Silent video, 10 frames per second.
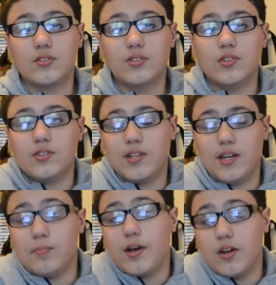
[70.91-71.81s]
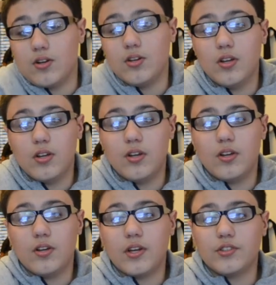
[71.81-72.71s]
sincerely better,
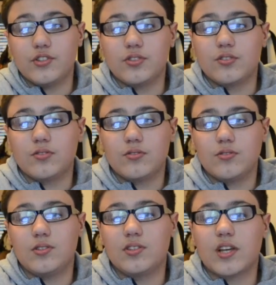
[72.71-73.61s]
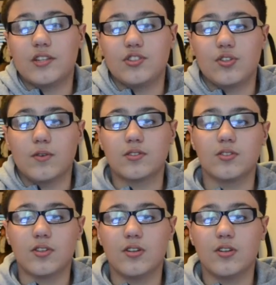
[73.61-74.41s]
and this guy just looks